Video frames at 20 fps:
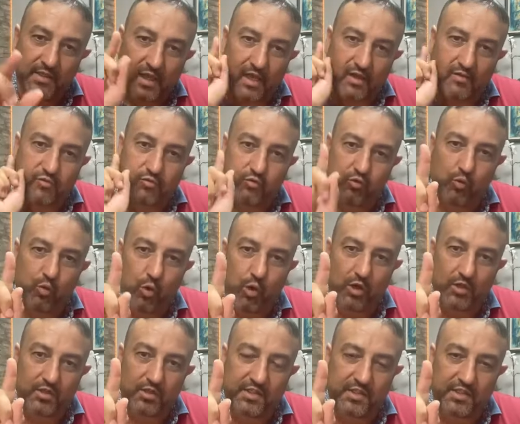of
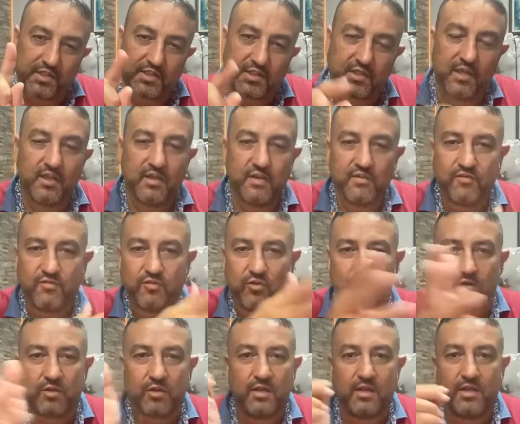what is
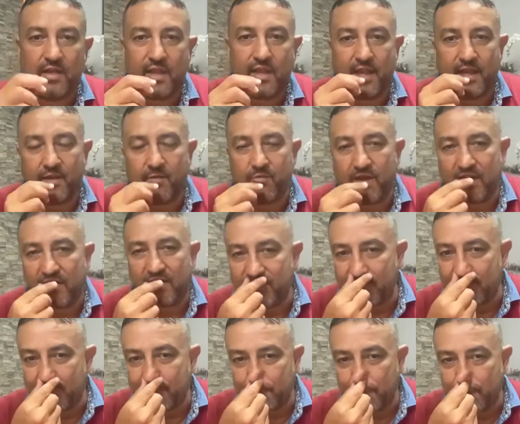for any one of
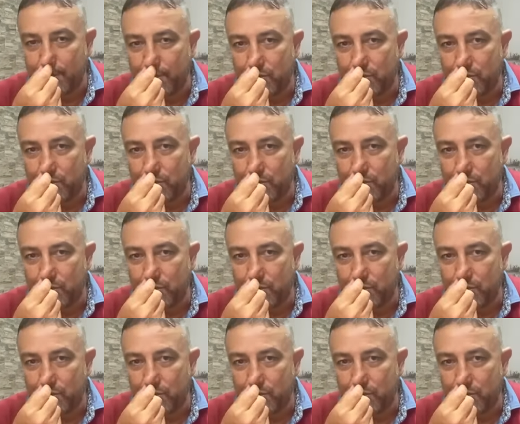us.